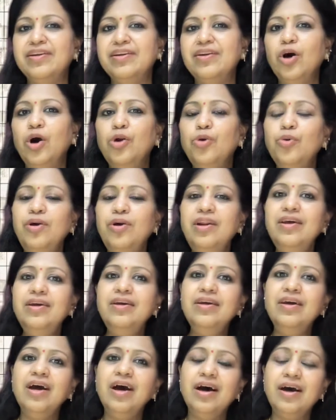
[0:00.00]
Not
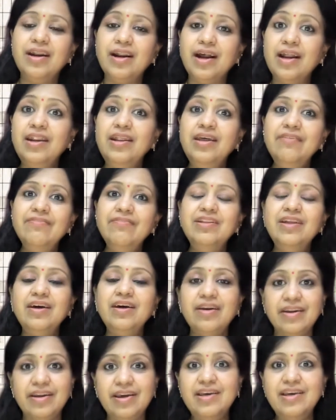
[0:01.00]
only running in a
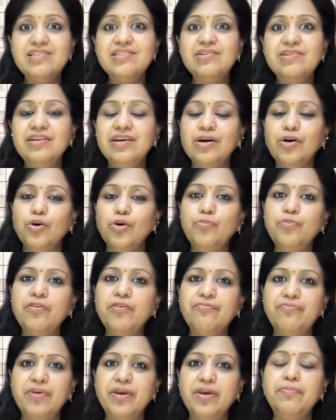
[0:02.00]
race in a group
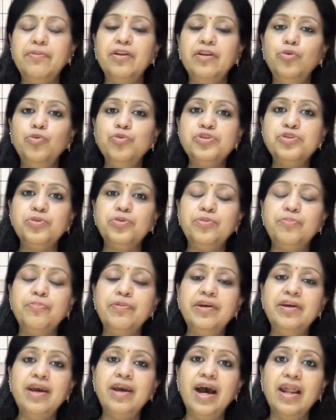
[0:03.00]
of people, you should
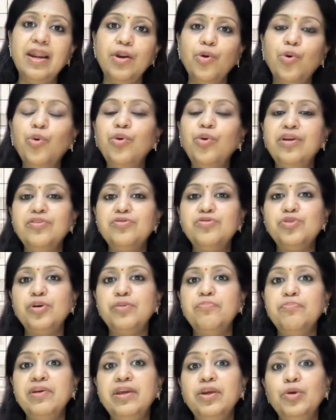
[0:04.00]
be alone, you
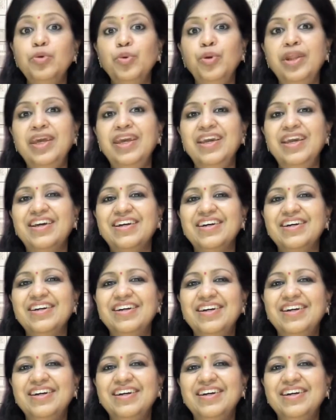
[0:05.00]
should be unique.